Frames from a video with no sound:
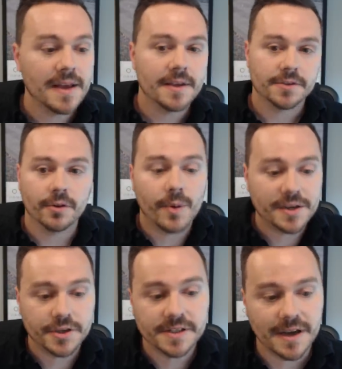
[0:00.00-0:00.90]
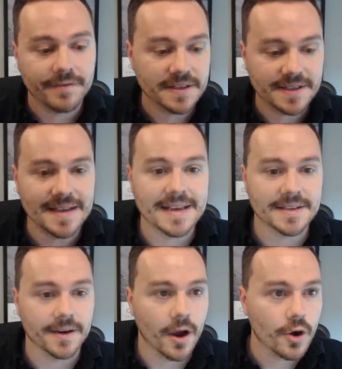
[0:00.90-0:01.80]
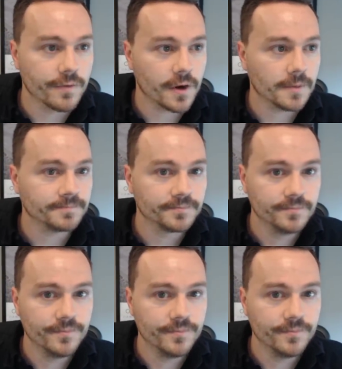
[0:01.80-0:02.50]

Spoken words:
So the question is, obviously, is it over?